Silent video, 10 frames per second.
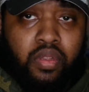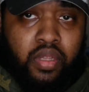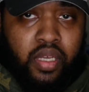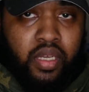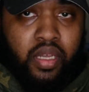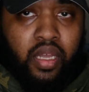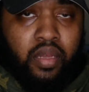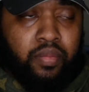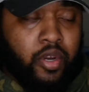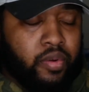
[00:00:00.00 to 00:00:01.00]

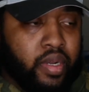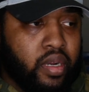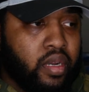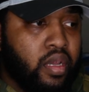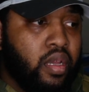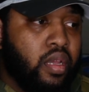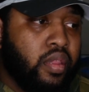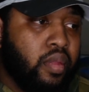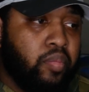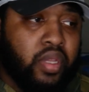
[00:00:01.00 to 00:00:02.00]
career,
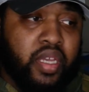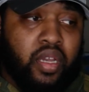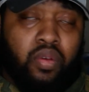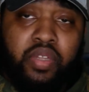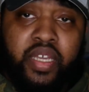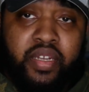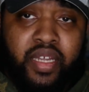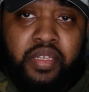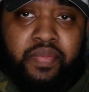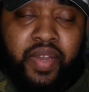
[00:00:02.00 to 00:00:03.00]
the bullying only
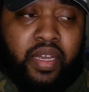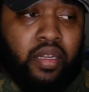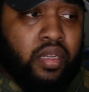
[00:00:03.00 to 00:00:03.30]
intensified.